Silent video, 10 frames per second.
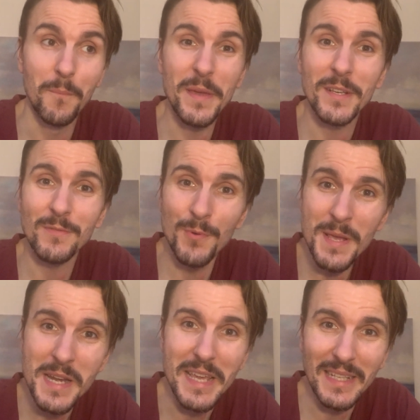because
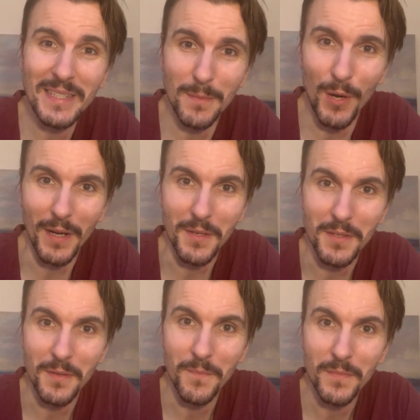really it is a
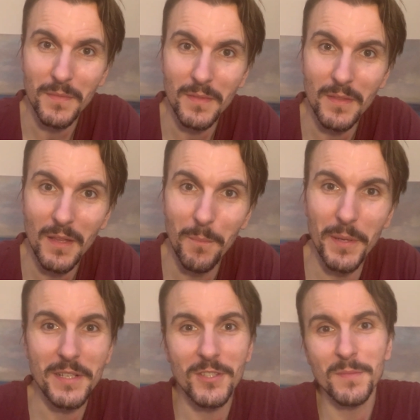brand.
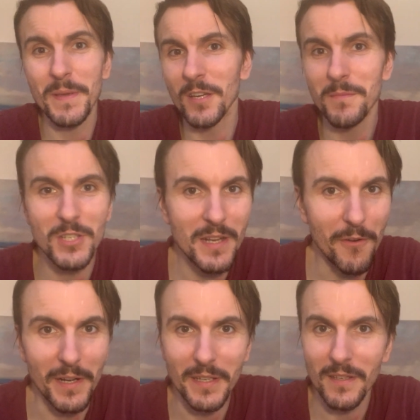But it's just become
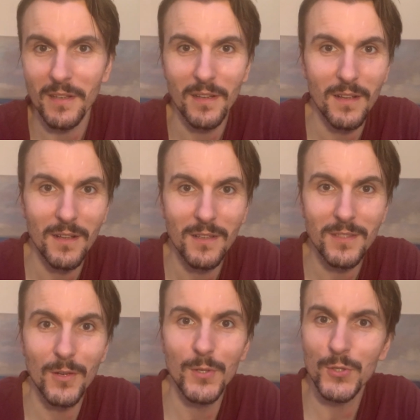generic.
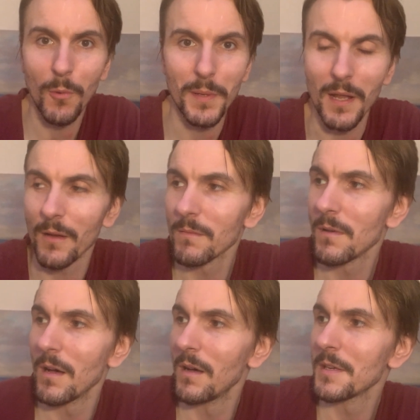So le sopalin,
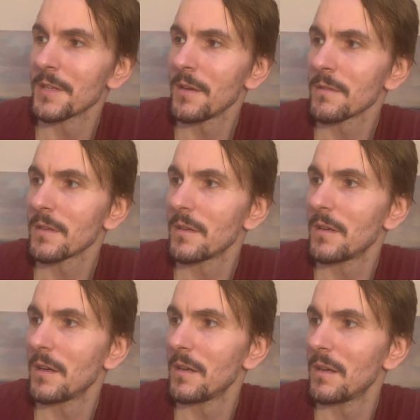
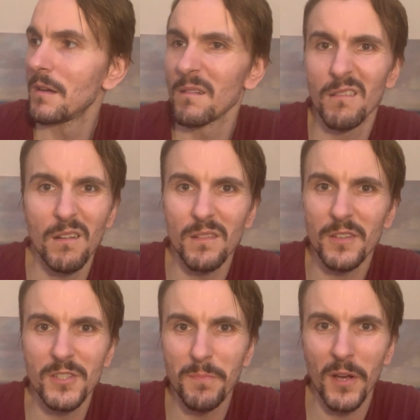
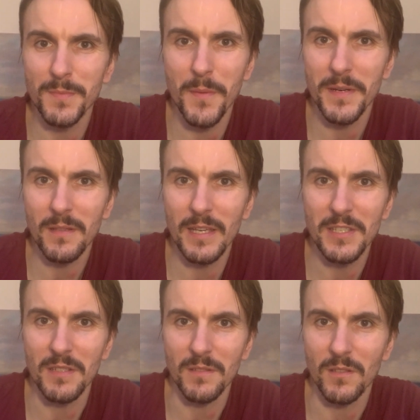could you pass me a bit of
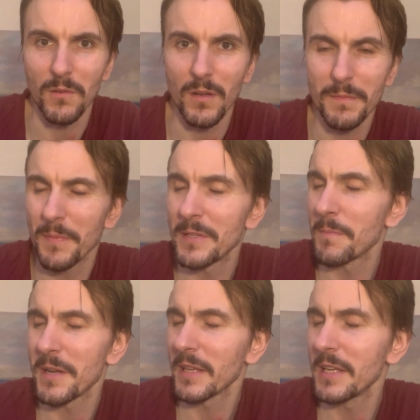kitchen towel, a bit
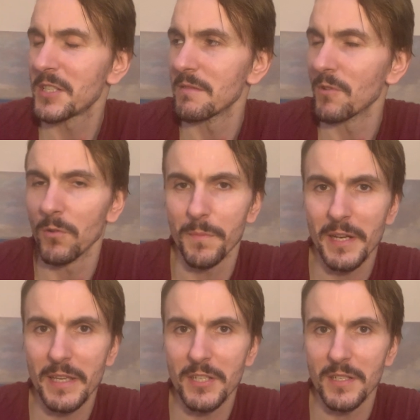of kitchen roll, a bit
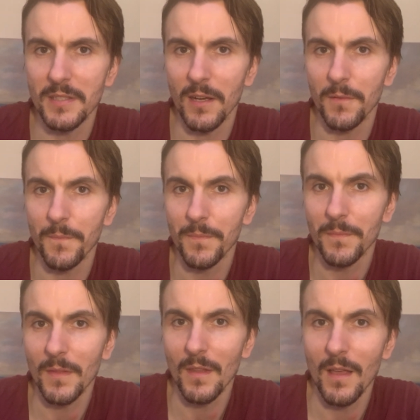of kitchen towel?
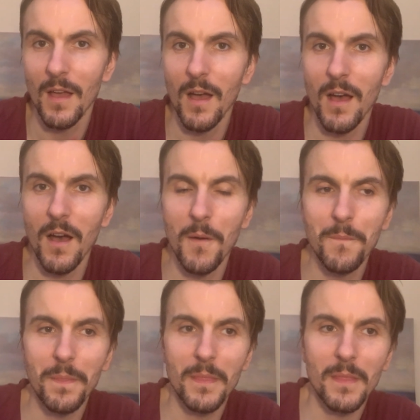
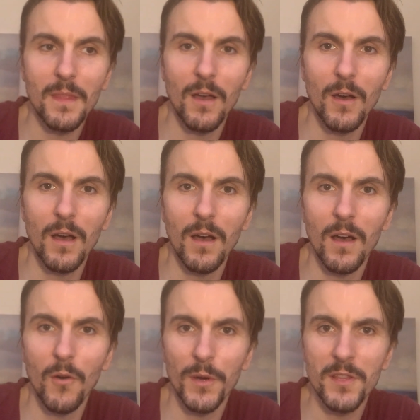
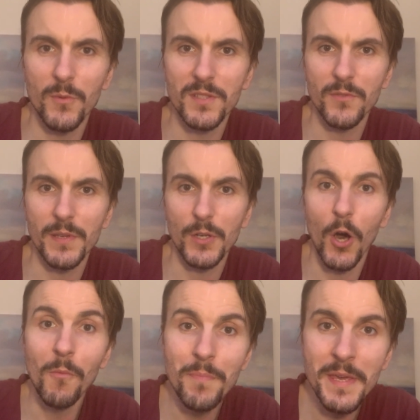What other ones have we got?
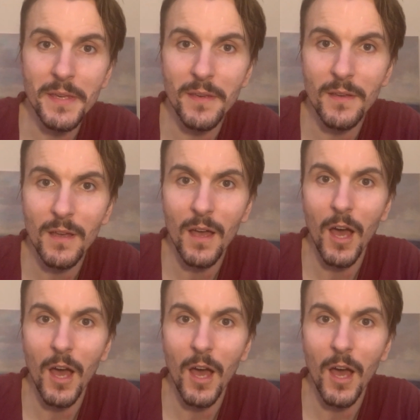Un bic,